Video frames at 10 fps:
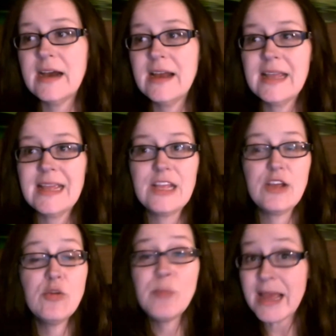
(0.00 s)

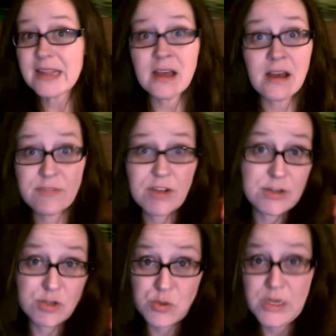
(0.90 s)
You may love
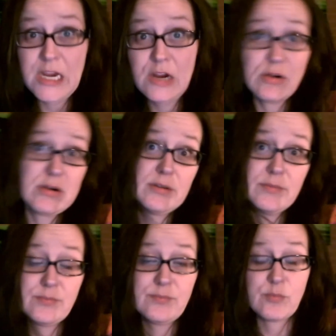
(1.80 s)
country or
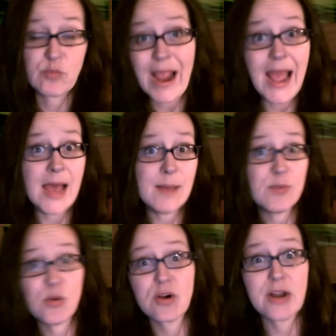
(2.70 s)

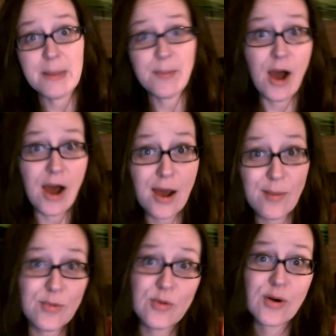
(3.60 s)
rap or hip
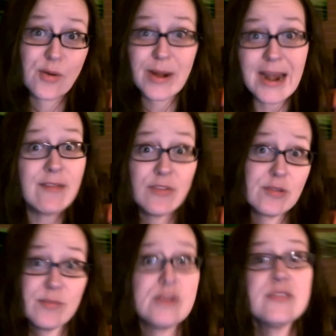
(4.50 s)
hop or
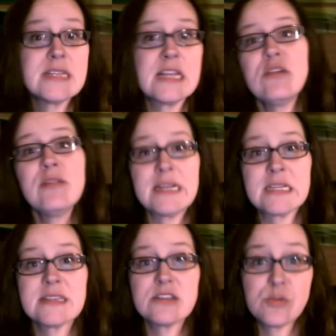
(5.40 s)
whatever music that you like
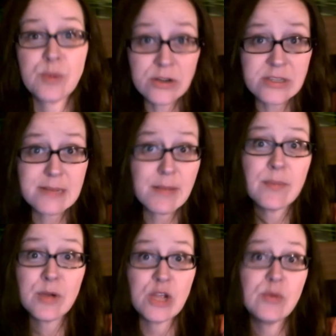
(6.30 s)
to listen to personally
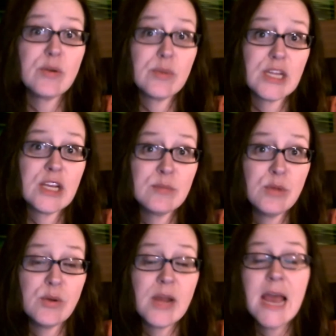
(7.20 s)
might put you in a really good
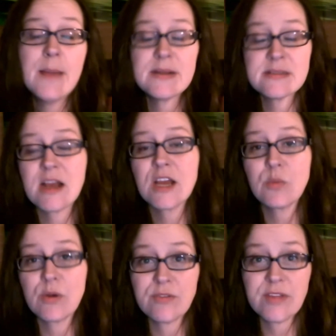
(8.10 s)
mood, but it's not going
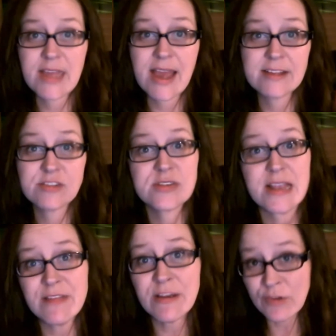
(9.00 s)
to work for the cat. So
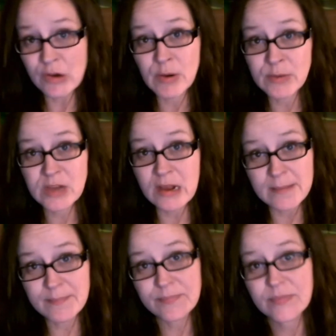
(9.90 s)
save that for your own
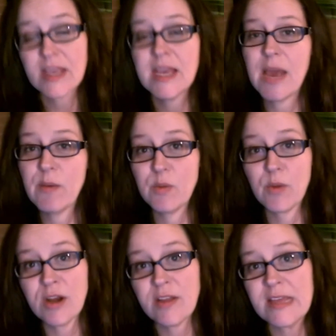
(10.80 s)
time. When you're
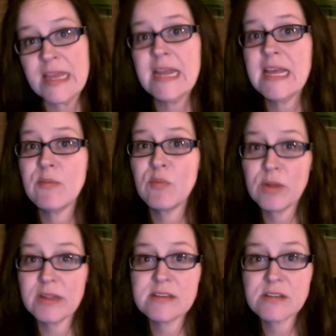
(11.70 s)
working on the kitty, keep
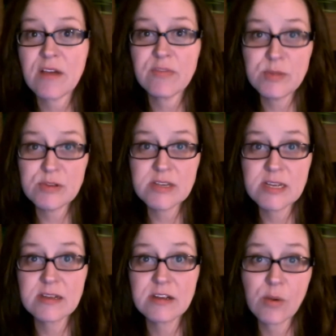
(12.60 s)
really soft
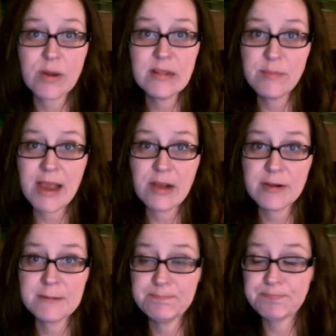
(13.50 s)
music going in the
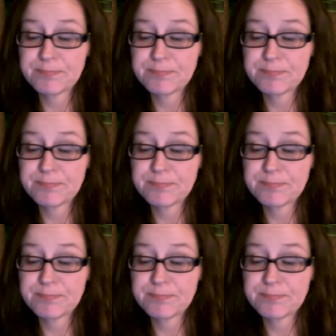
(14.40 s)
background.